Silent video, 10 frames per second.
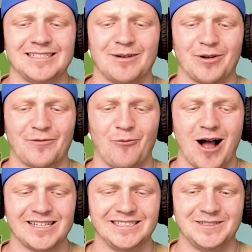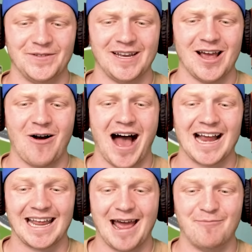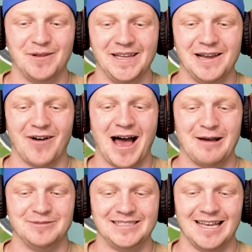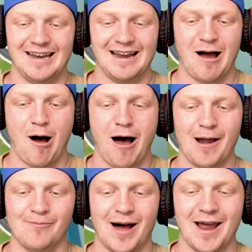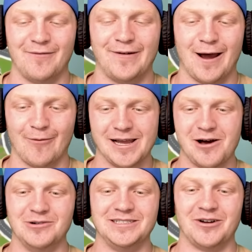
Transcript: you so much for watching this video. I can't believe I'm sitting on my very own